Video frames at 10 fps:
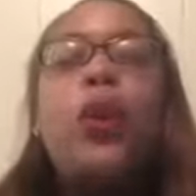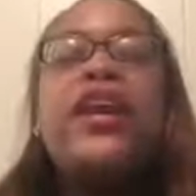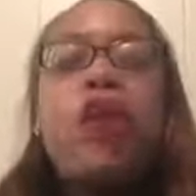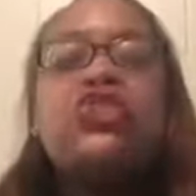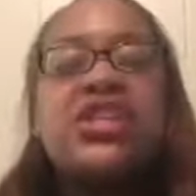We
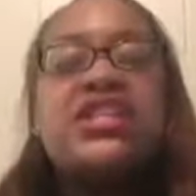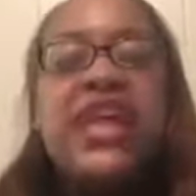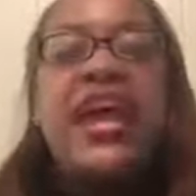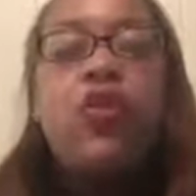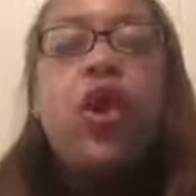don't just
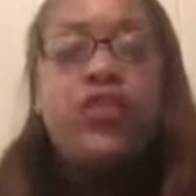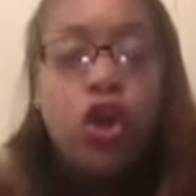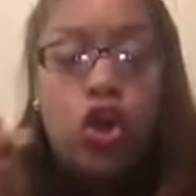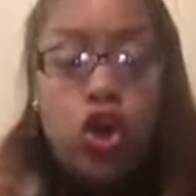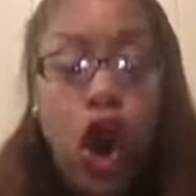take on the
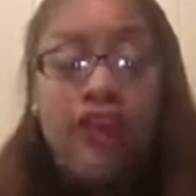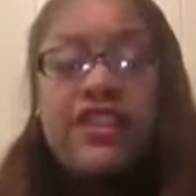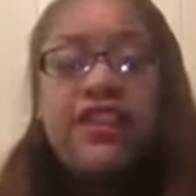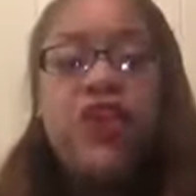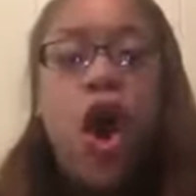
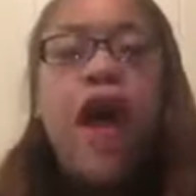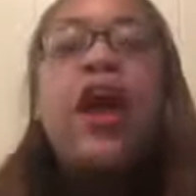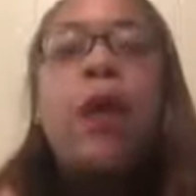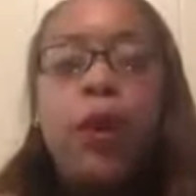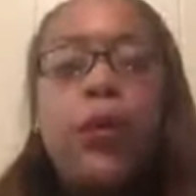glories of God,
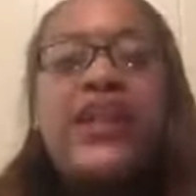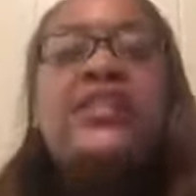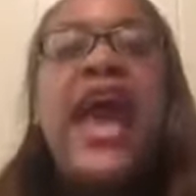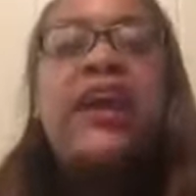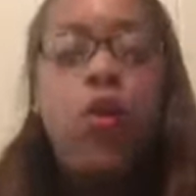but we
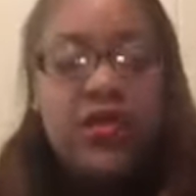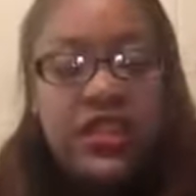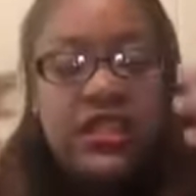take on the